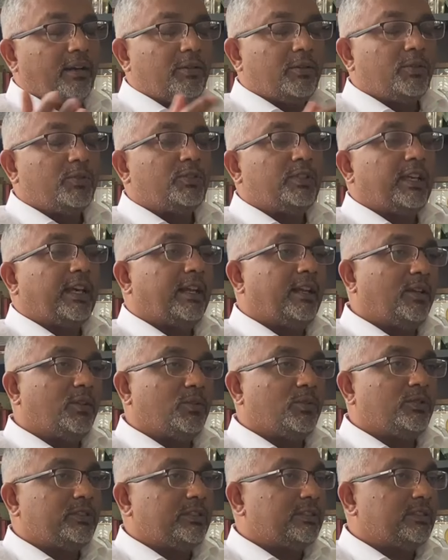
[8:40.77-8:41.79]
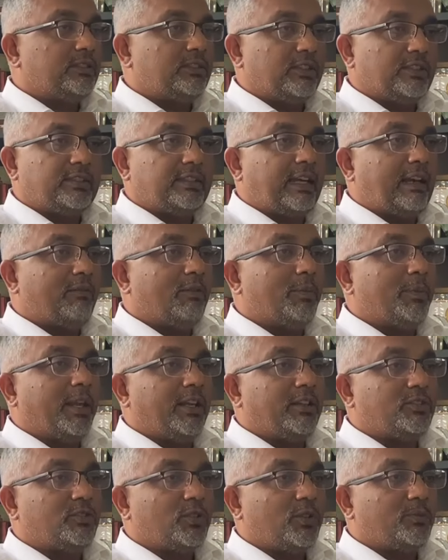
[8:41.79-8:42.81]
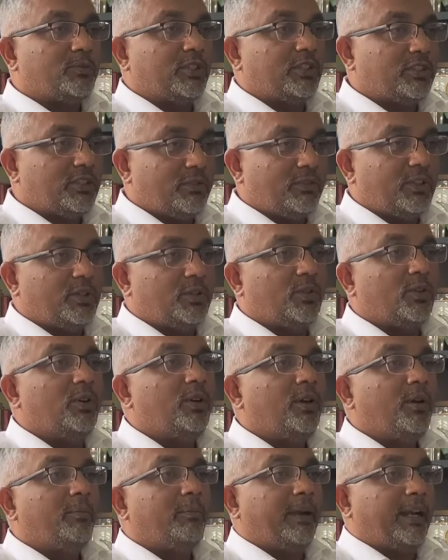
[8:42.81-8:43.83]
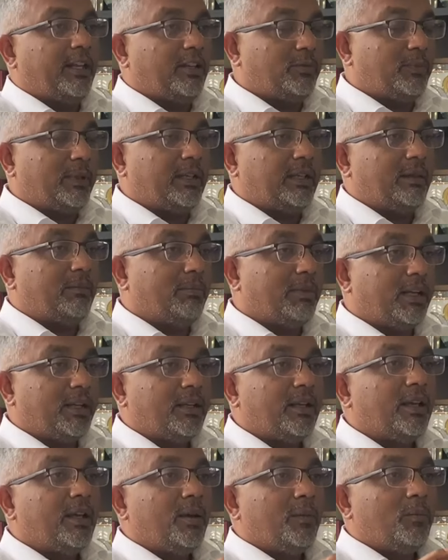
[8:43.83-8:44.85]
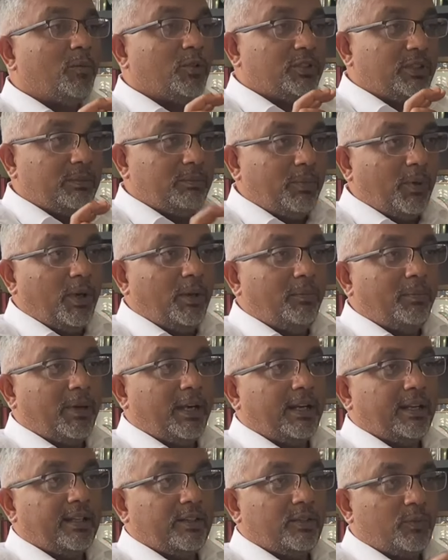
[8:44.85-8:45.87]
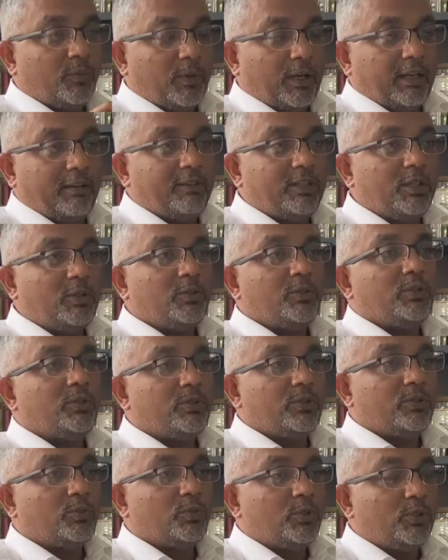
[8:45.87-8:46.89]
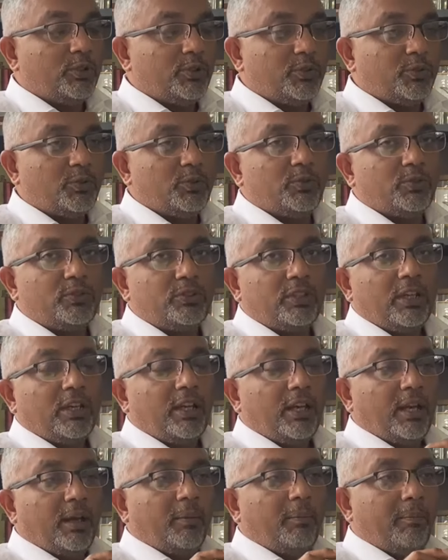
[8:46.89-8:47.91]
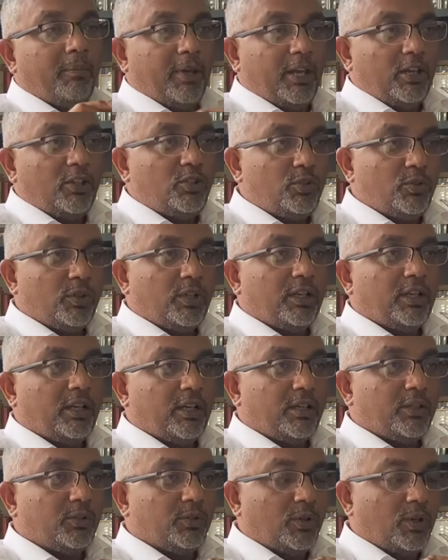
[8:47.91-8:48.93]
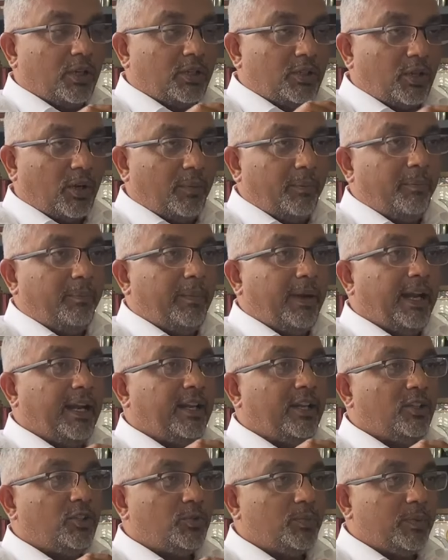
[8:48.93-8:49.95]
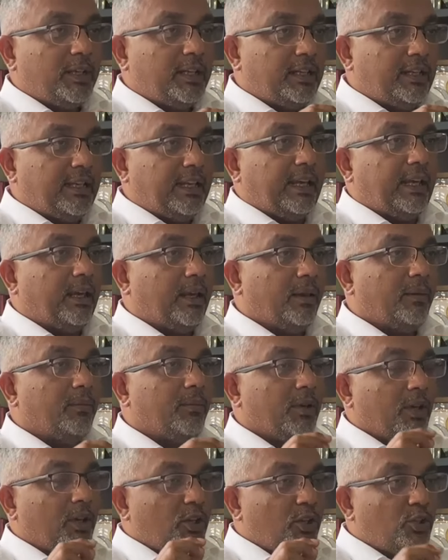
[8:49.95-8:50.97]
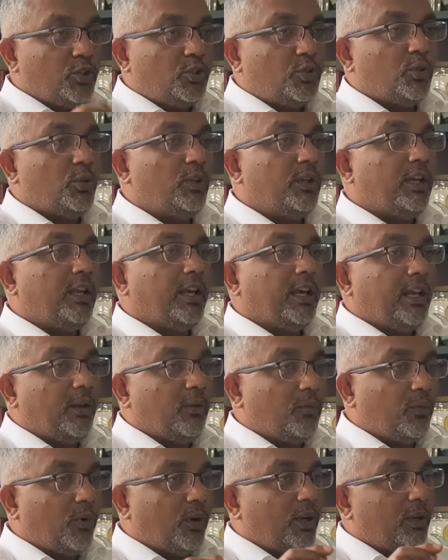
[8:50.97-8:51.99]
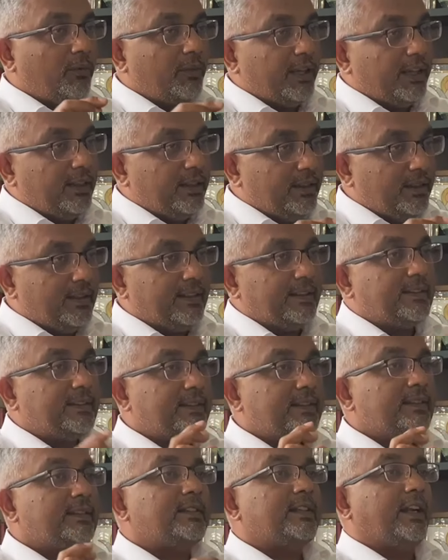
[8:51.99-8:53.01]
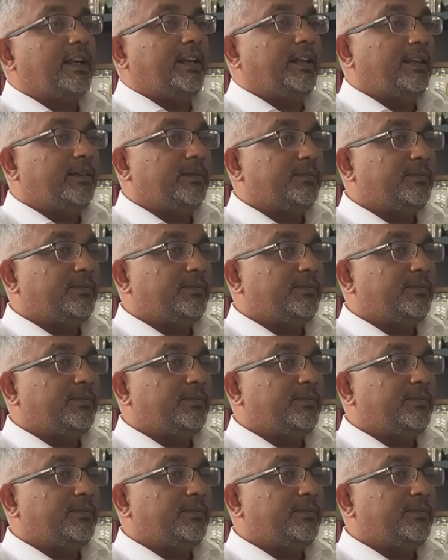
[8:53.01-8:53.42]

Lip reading: using any tools, just have a brainstorm session with your management team. But most important part is whatever the tool you use, make sure your top management team should involve with this study.